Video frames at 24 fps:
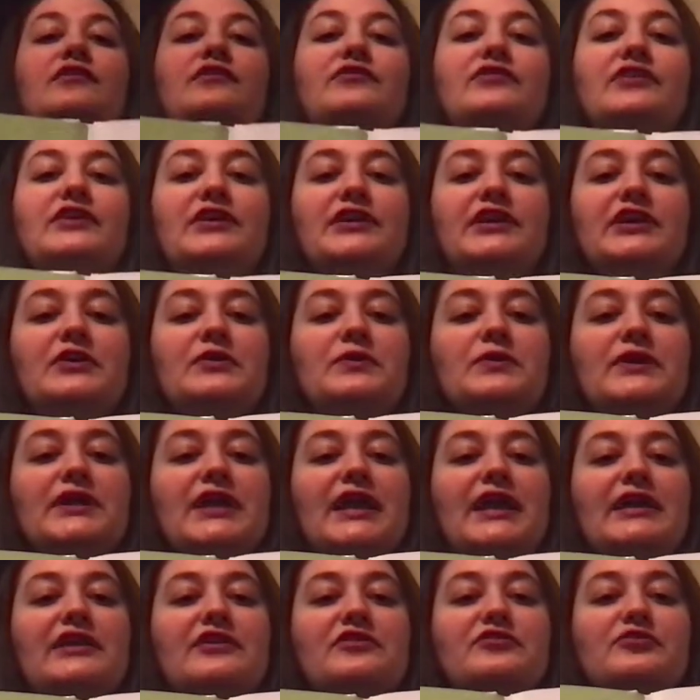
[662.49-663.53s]
Very
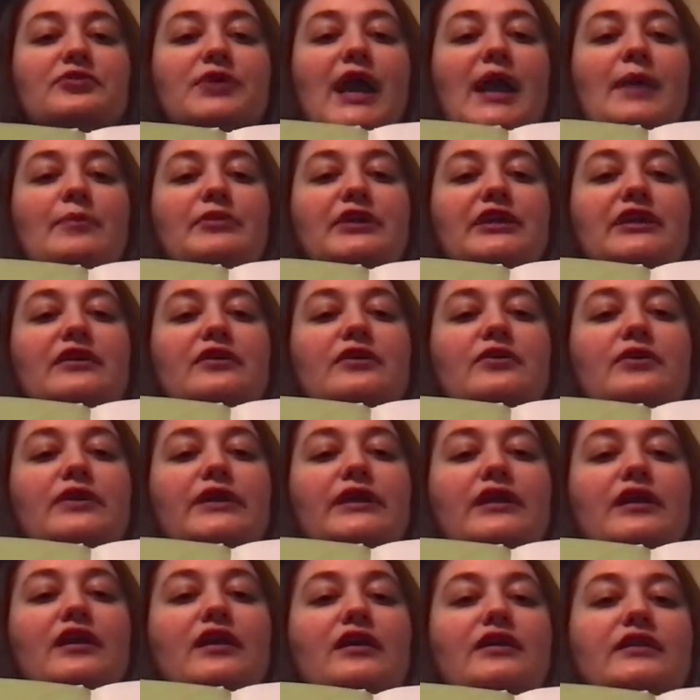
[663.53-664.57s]
creative wrapping
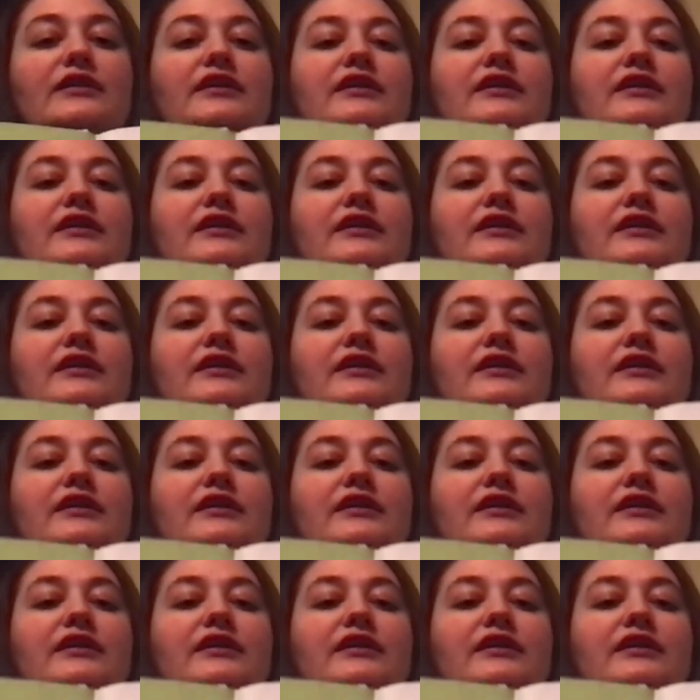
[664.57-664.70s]
going on